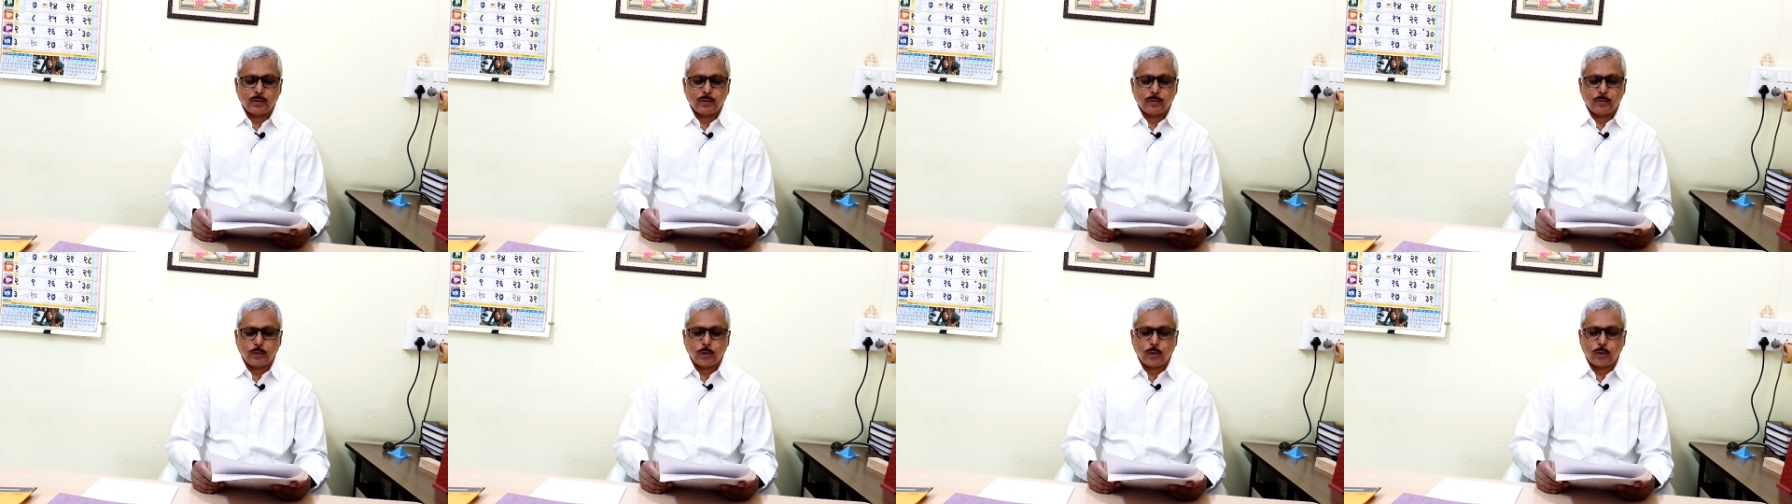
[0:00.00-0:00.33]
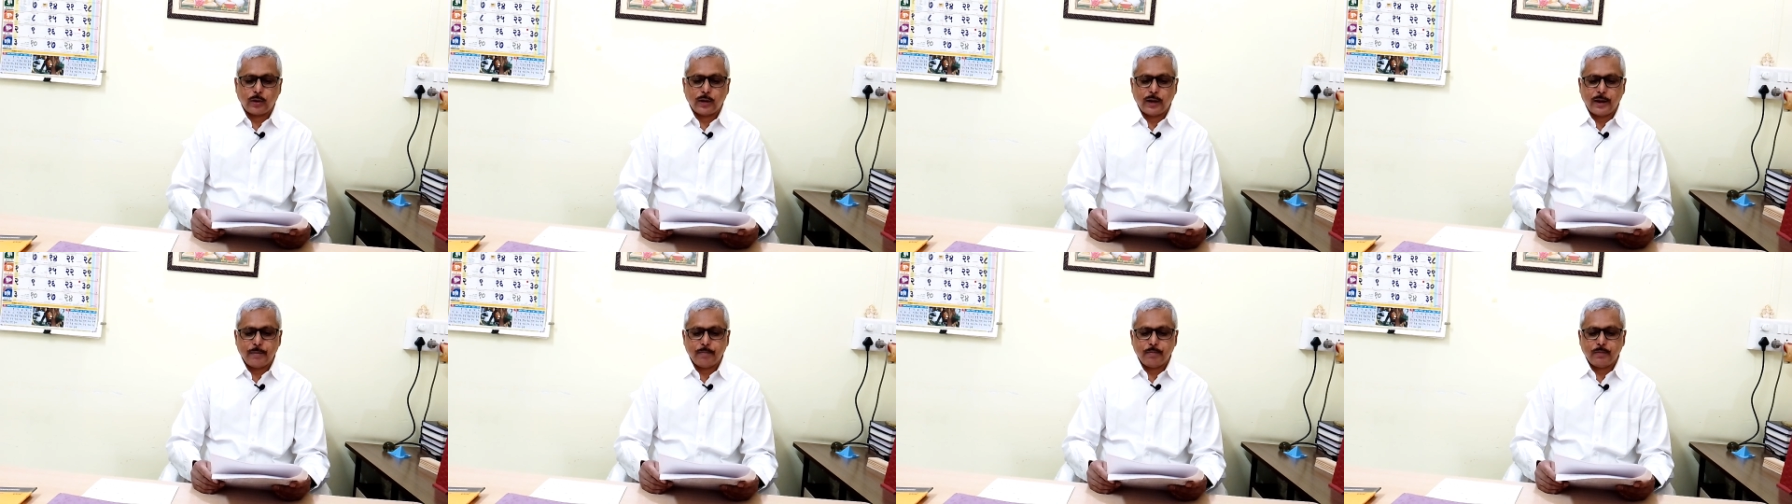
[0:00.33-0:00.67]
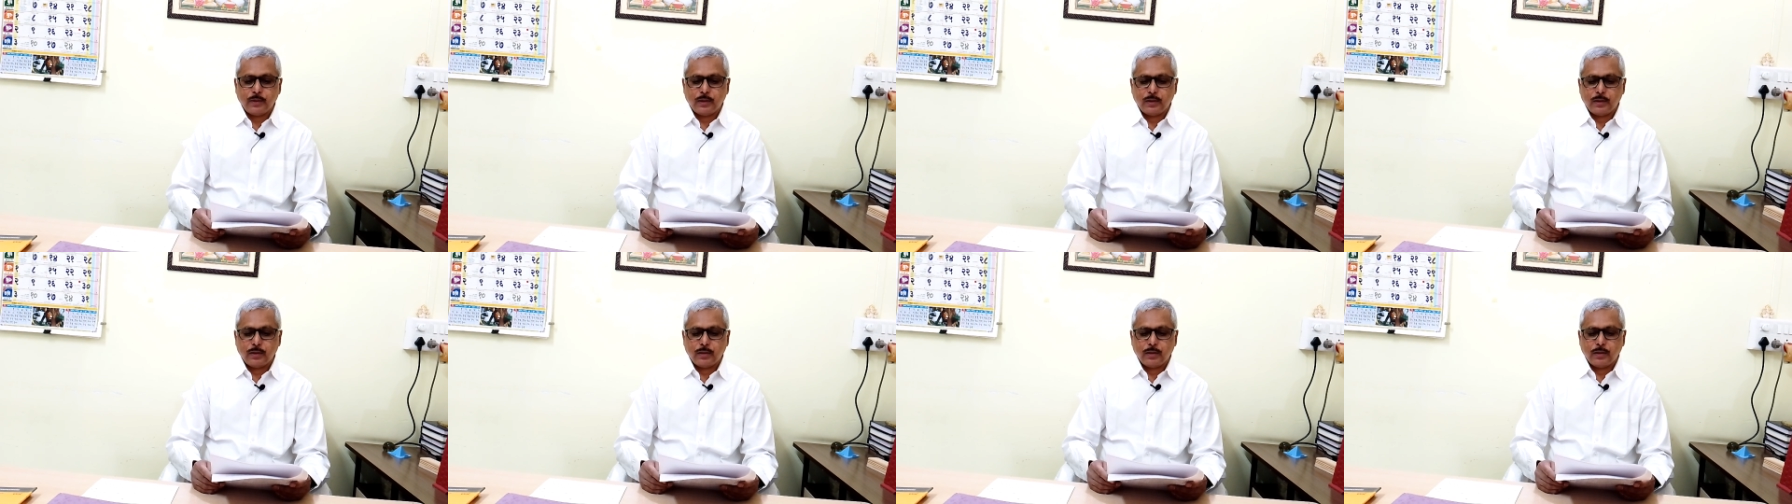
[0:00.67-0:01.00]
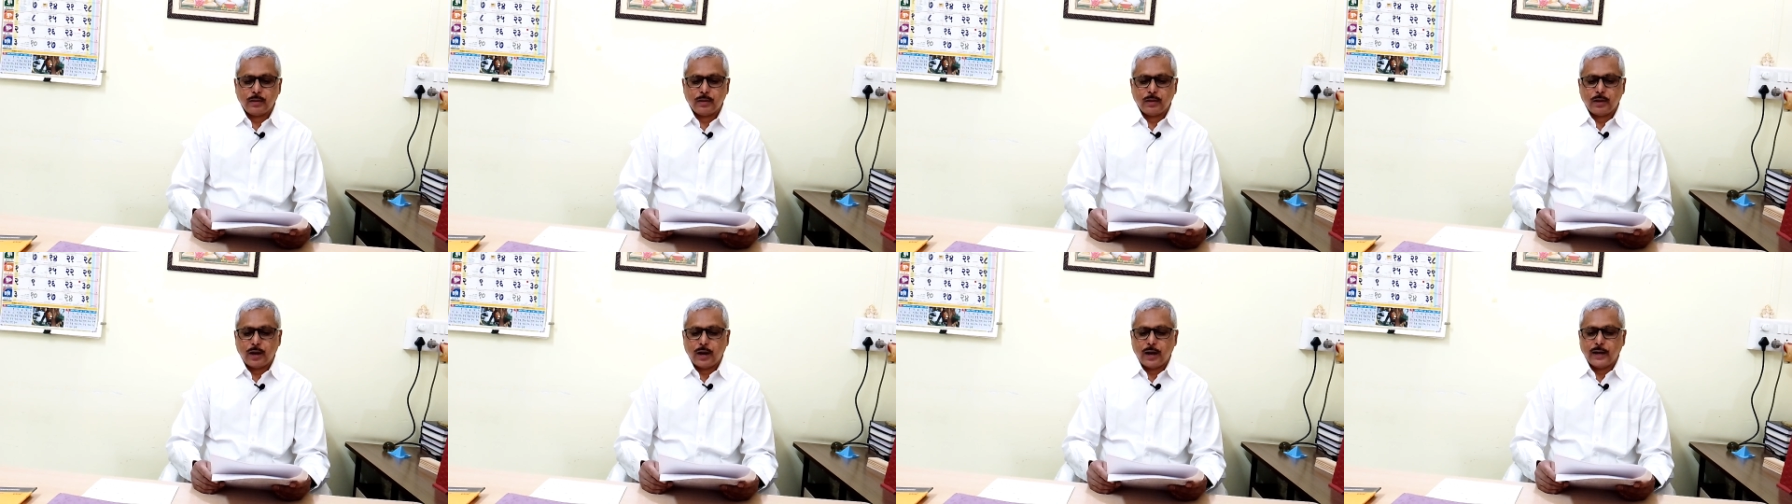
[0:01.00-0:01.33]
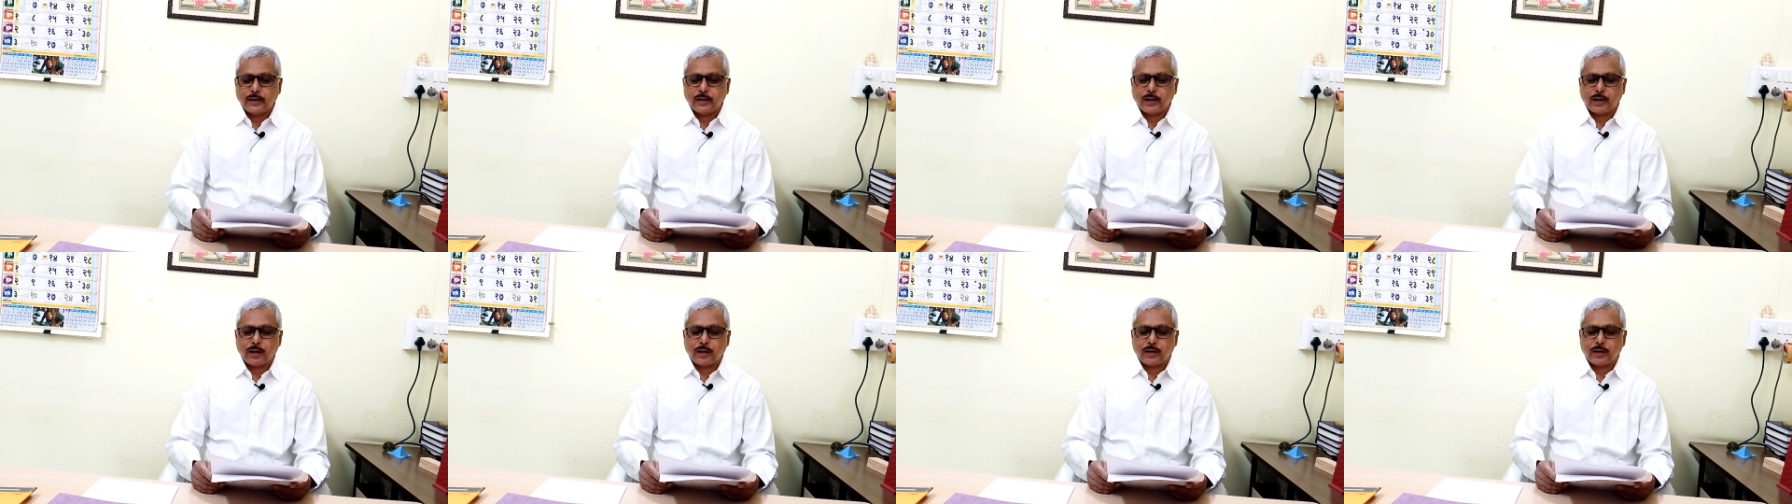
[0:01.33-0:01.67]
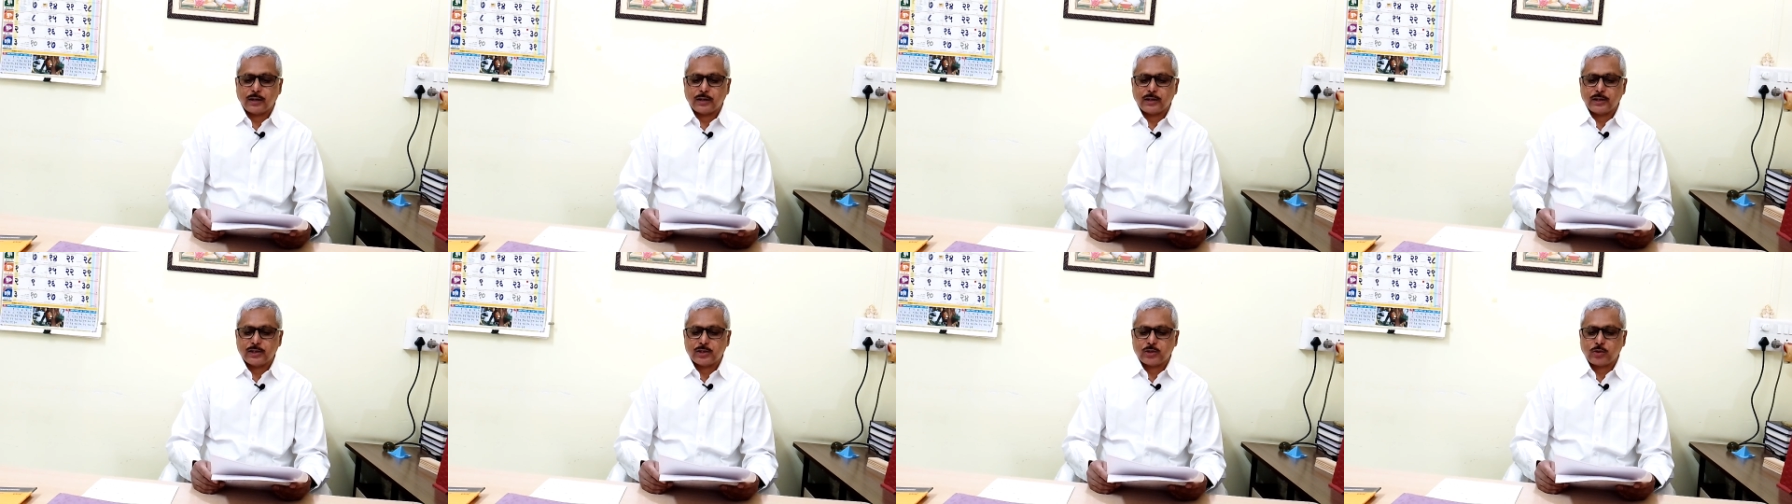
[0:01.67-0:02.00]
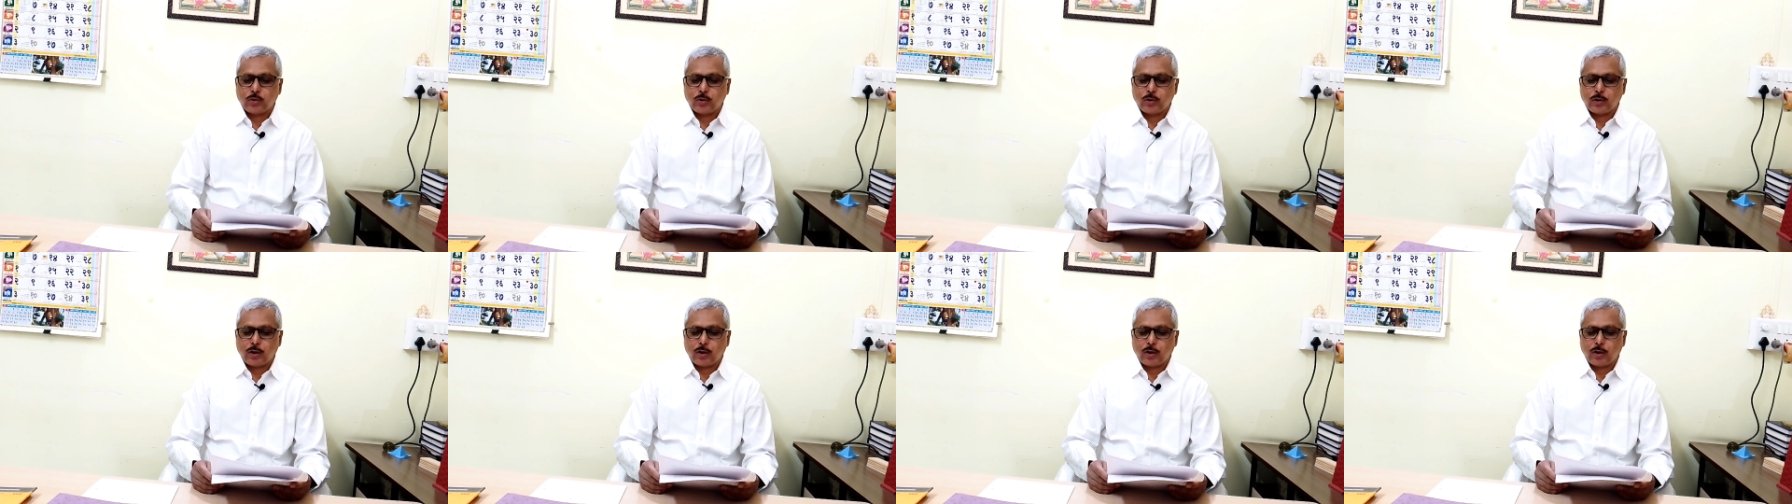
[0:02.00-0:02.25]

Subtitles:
Proclaimed either under this code